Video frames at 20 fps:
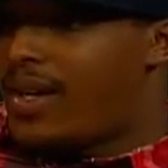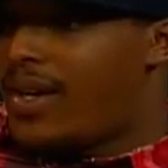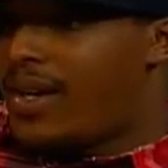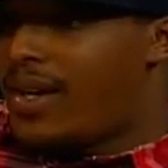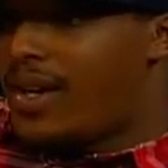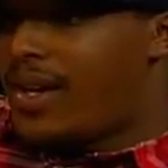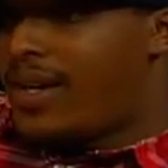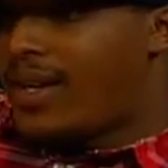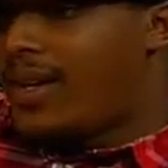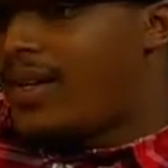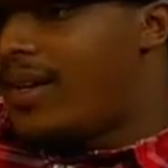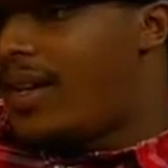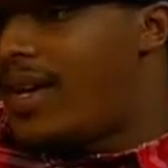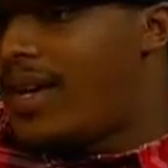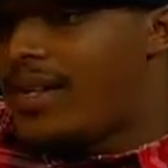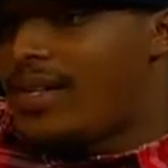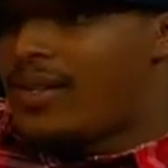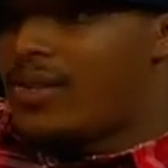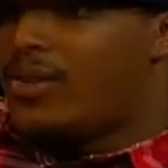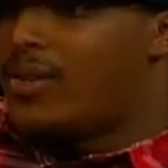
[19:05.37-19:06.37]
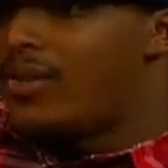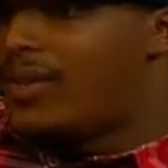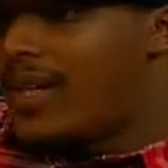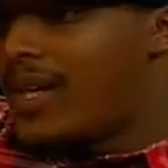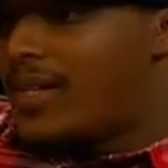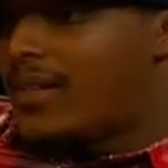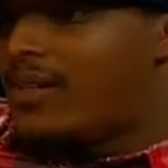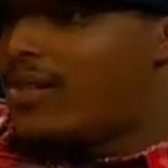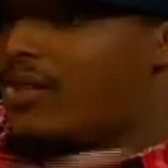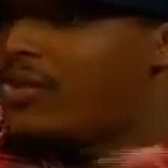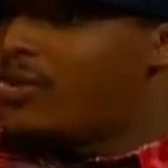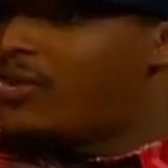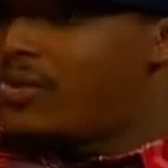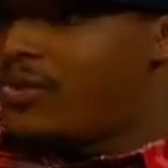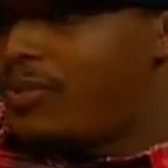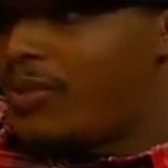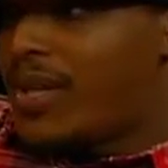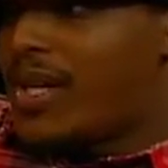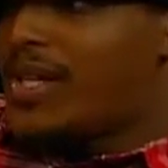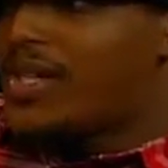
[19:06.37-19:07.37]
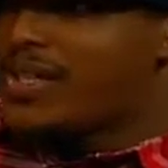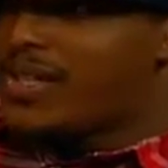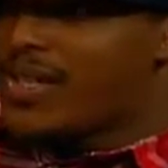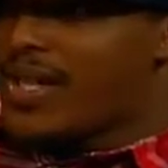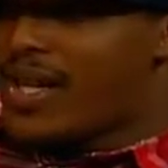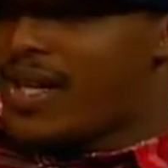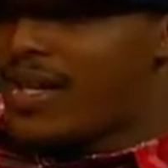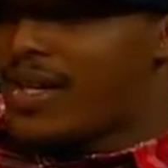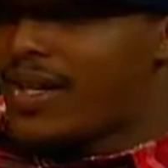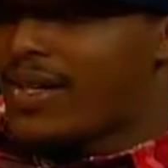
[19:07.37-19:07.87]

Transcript: let let little, let the new blood shine.